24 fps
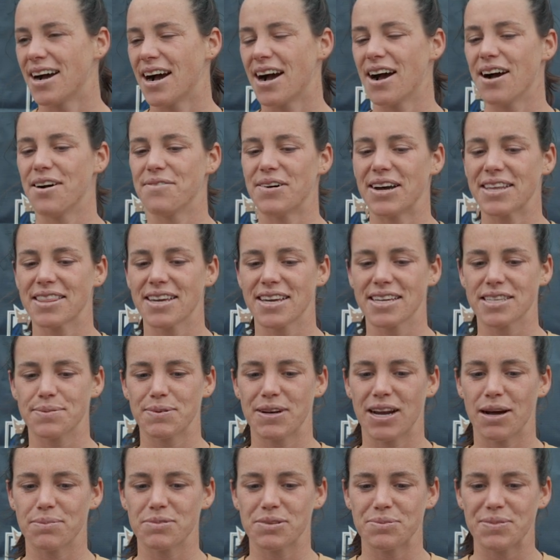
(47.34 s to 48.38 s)
I think it's
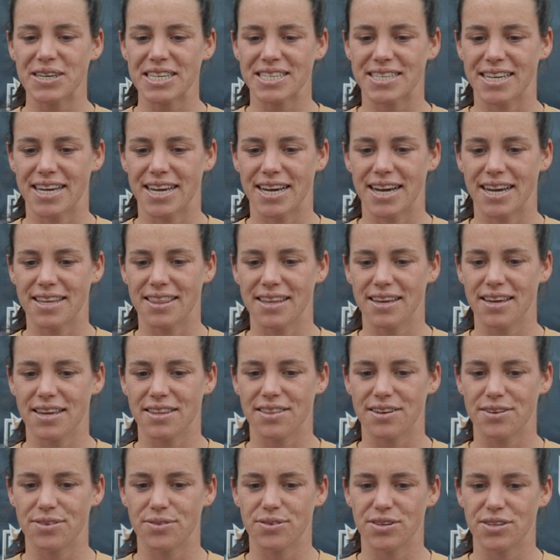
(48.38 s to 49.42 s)
been optimistic. I
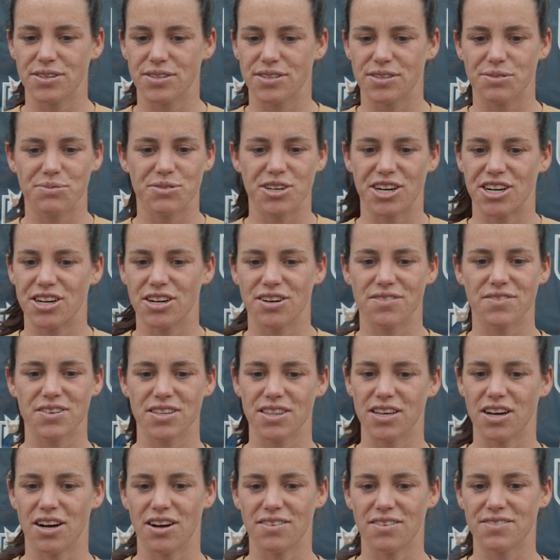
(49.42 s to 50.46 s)
think there was some turnover
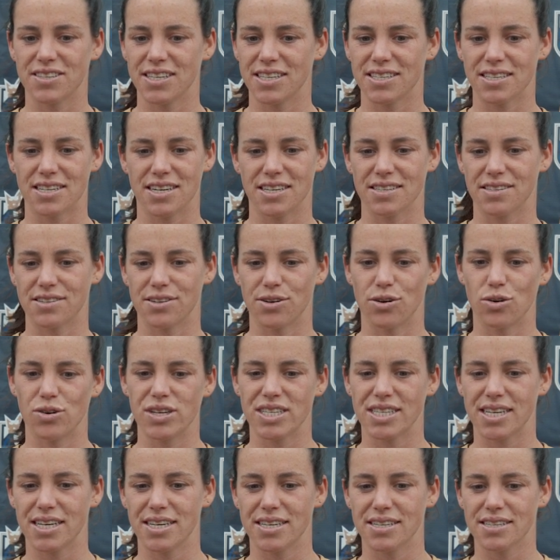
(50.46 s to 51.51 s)
in the offseason, as there
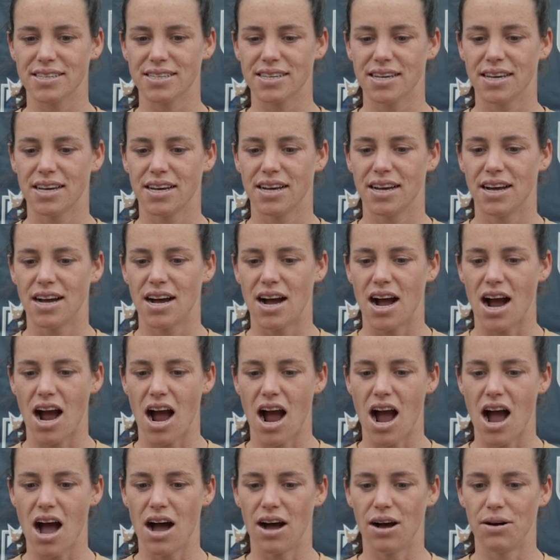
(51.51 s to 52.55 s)
always is.
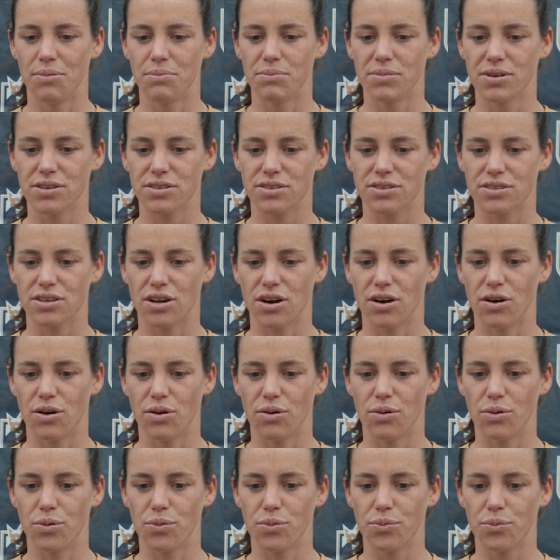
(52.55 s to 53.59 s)

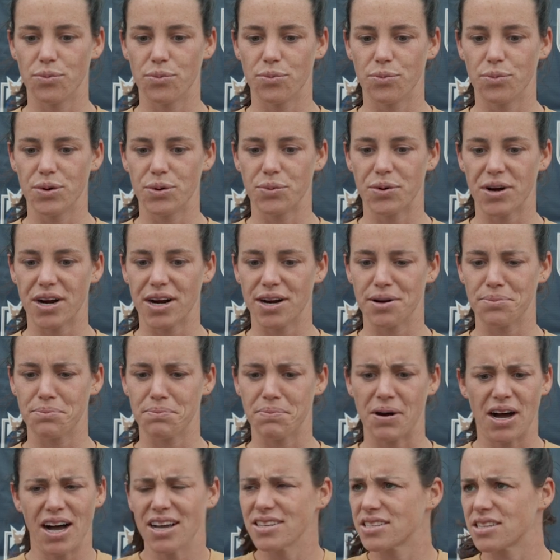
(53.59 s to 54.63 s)
So we weren't
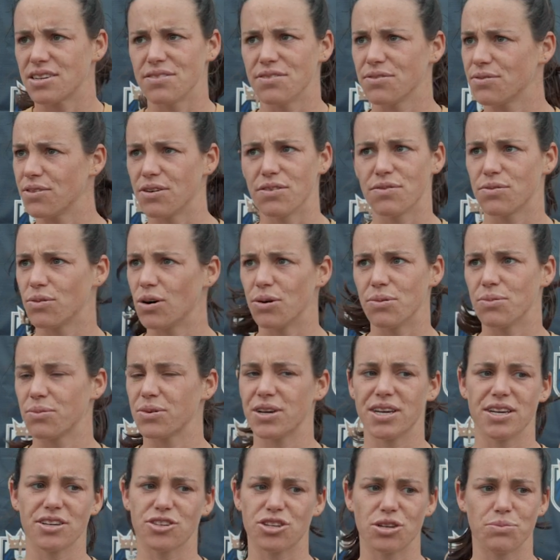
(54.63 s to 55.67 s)
positive of what
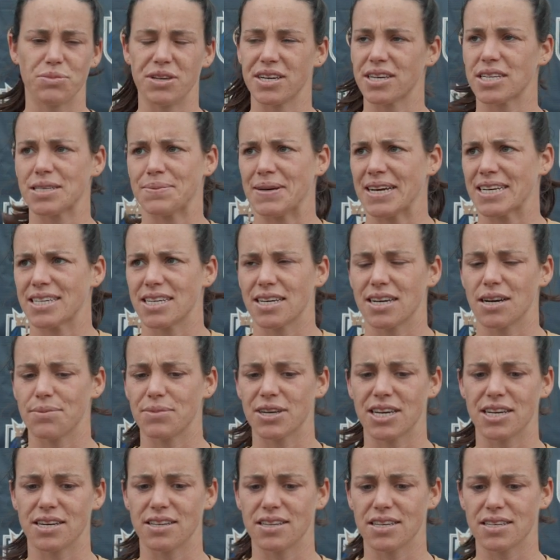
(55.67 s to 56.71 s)
we should be expecting
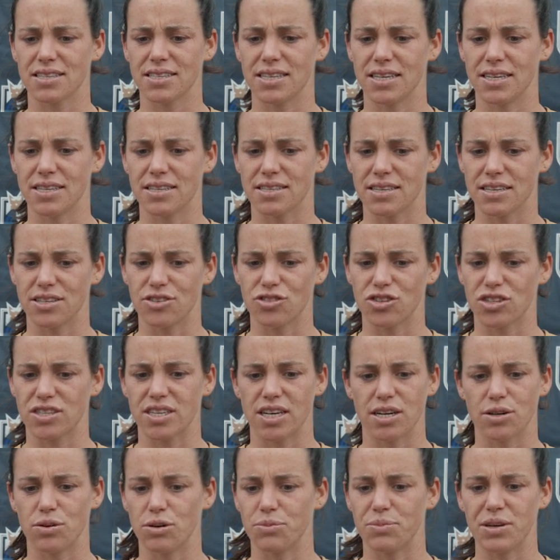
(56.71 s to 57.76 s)
coming into this season, just
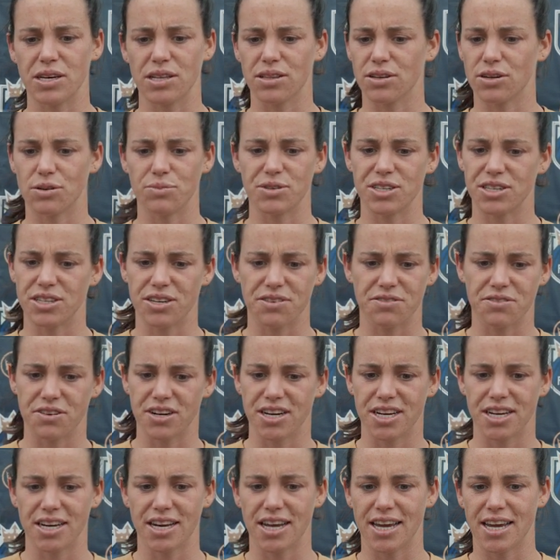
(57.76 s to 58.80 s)
that it would be a little bit
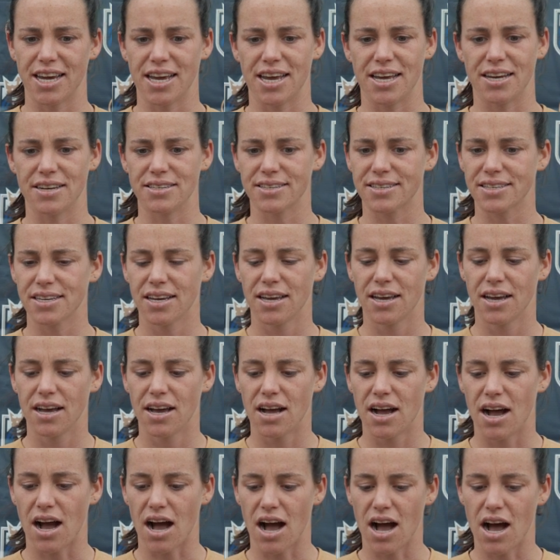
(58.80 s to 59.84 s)
different,
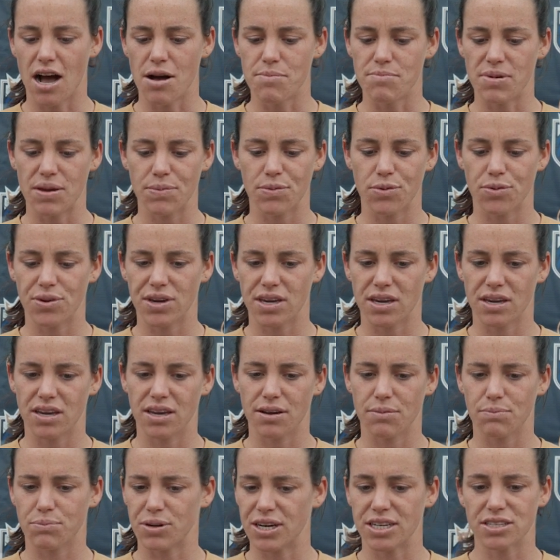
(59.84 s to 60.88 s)
and maybe we could
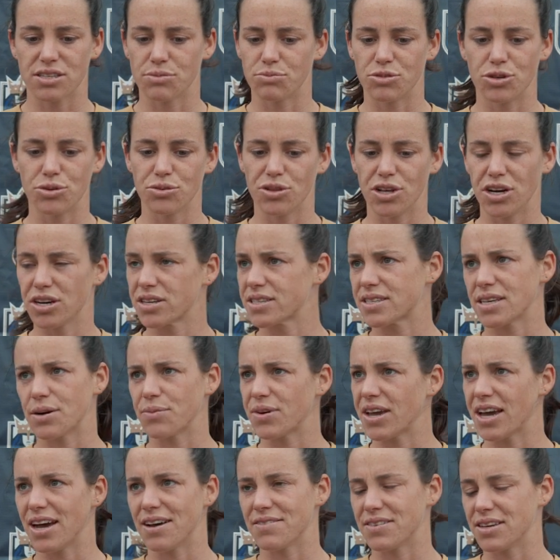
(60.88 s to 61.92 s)
bring some new looks that
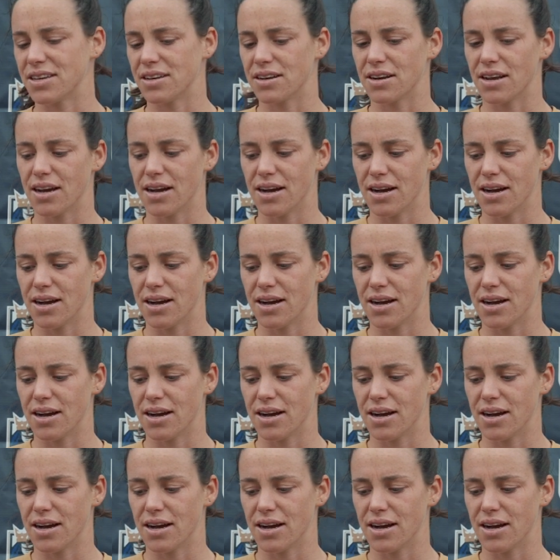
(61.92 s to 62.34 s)
we haven't